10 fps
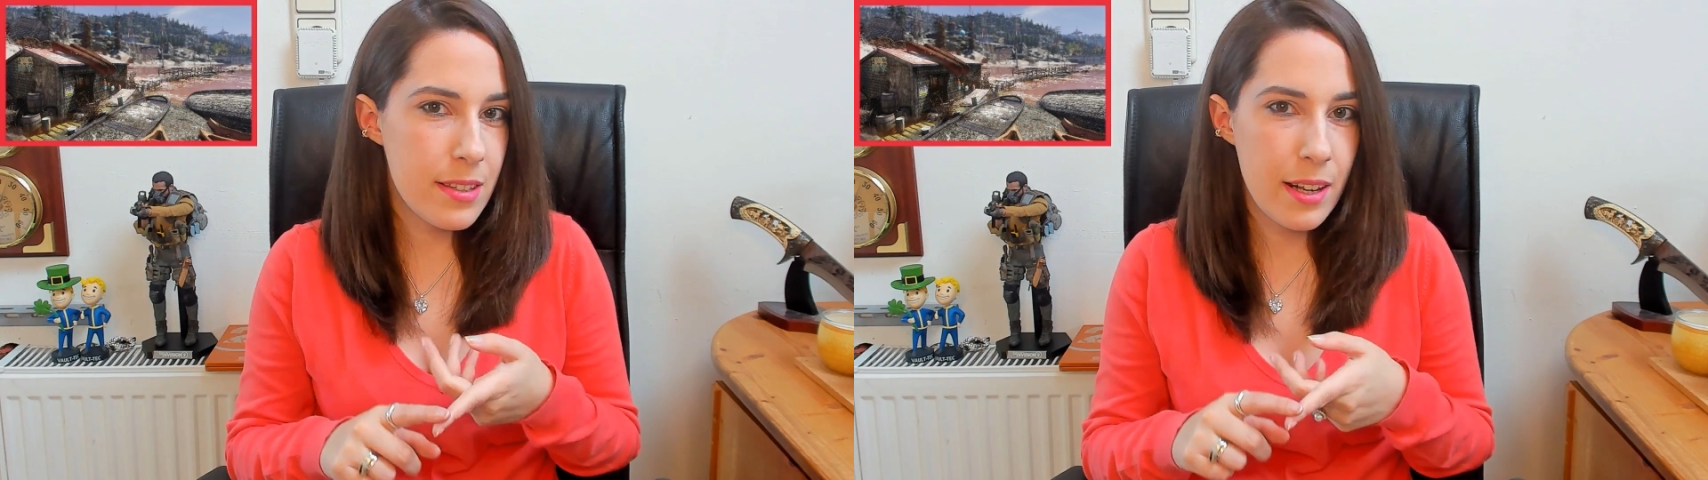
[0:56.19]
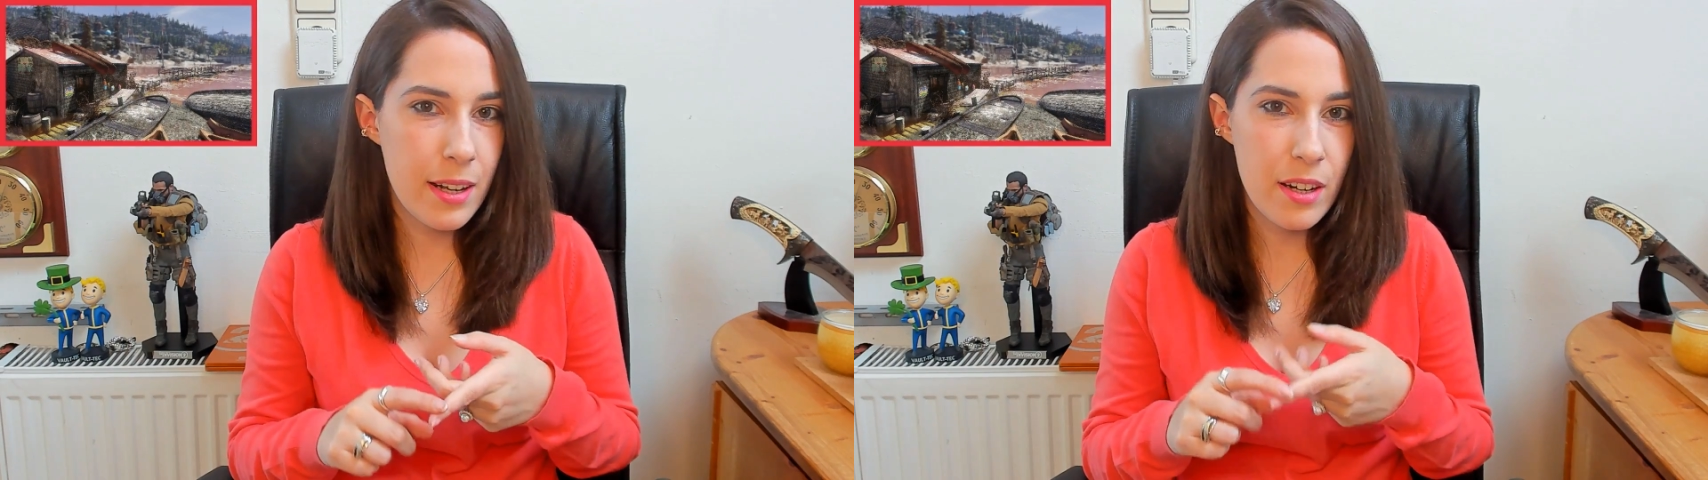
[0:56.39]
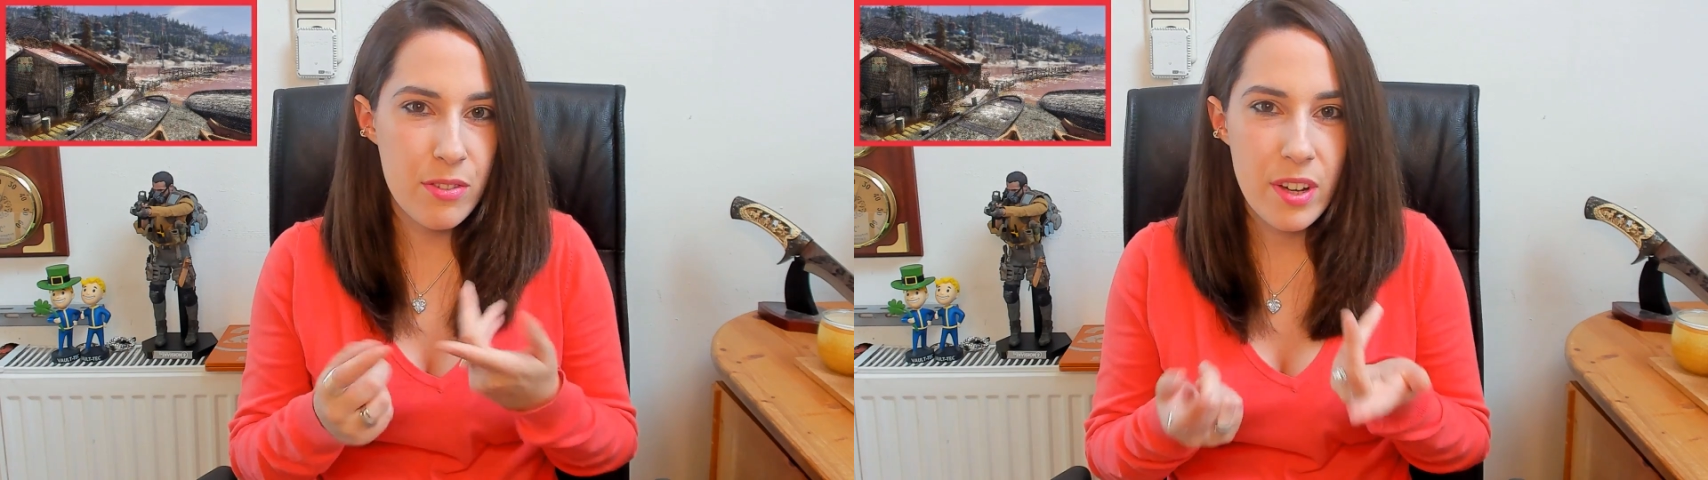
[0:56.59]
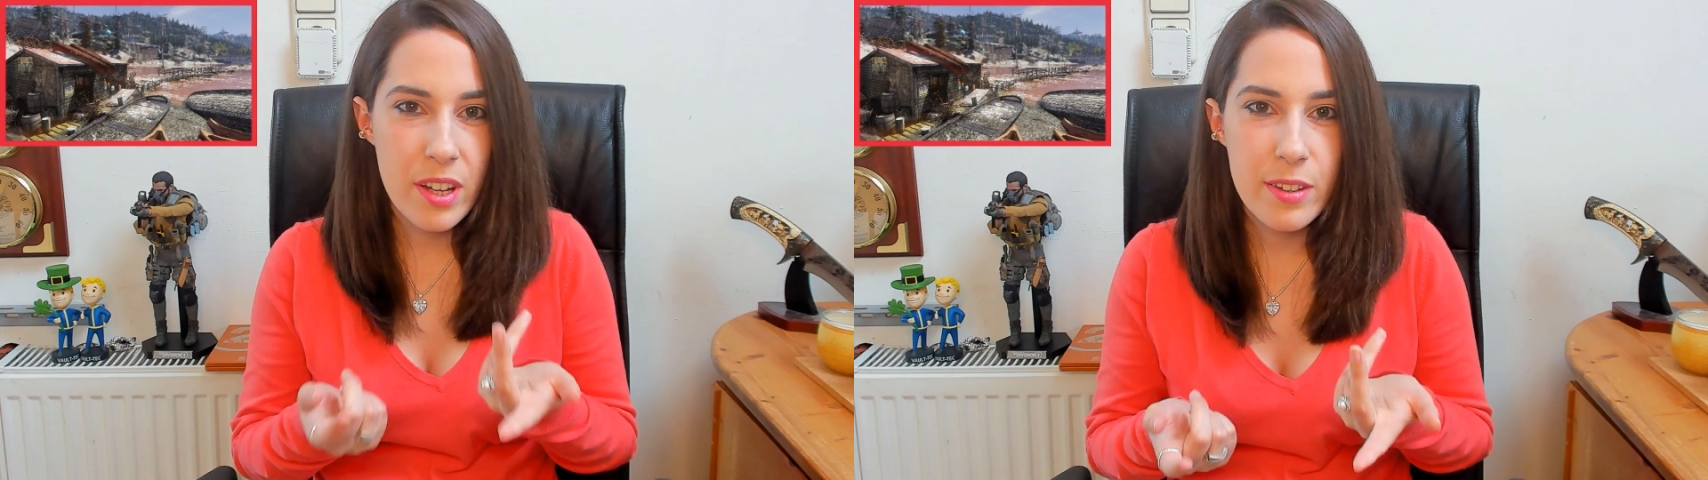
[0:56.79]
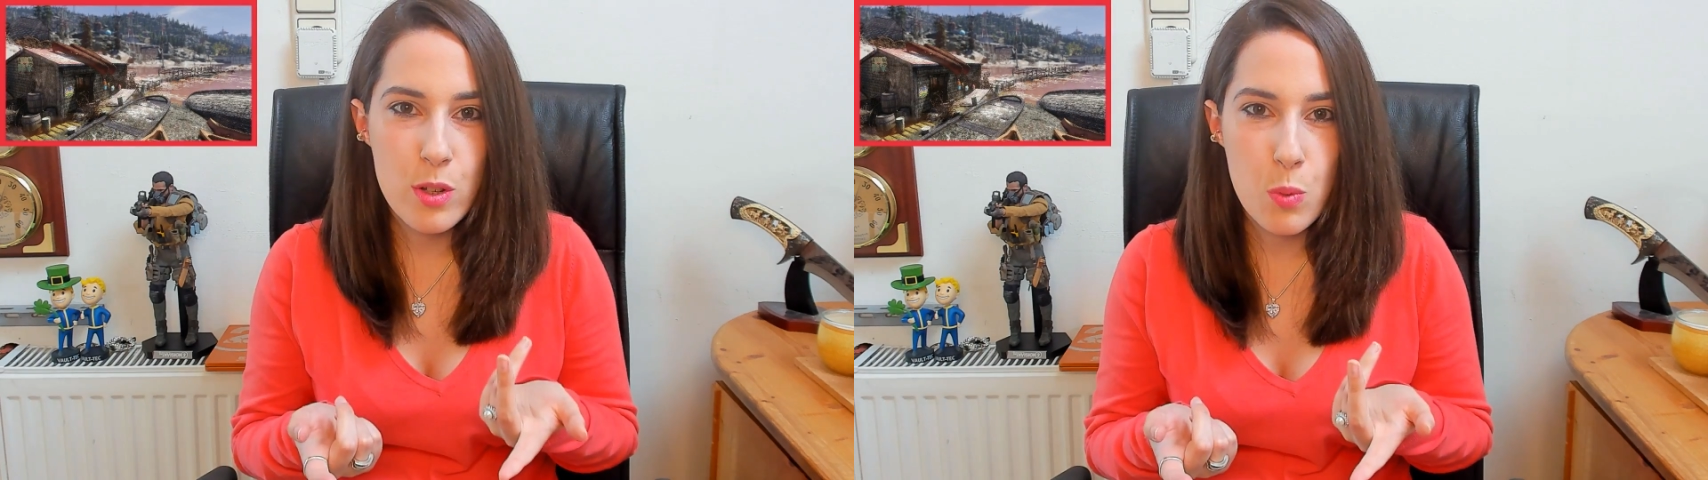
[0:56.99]
and an
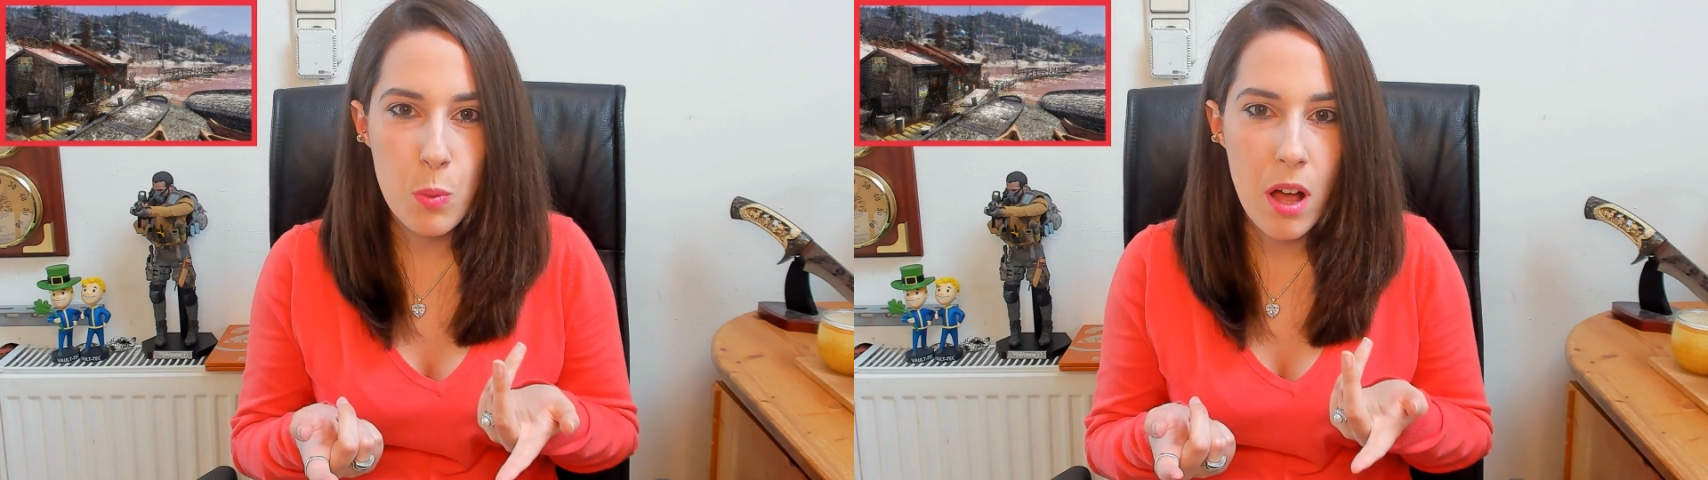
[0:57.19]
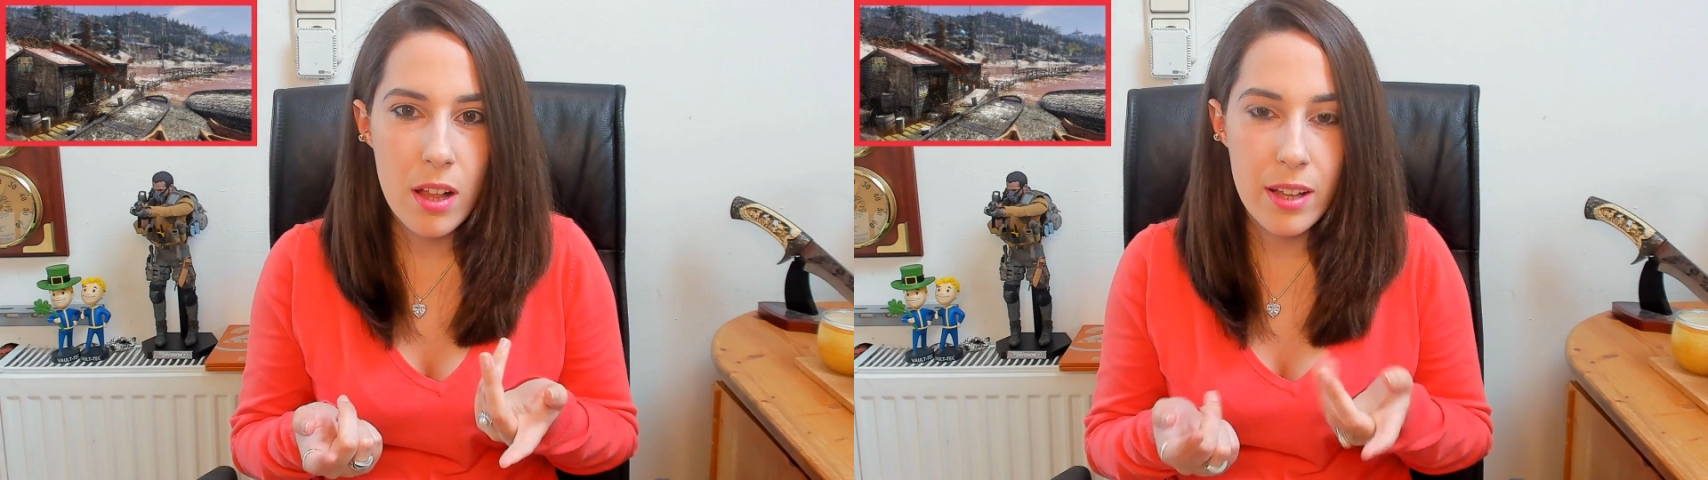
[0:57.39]
event as well,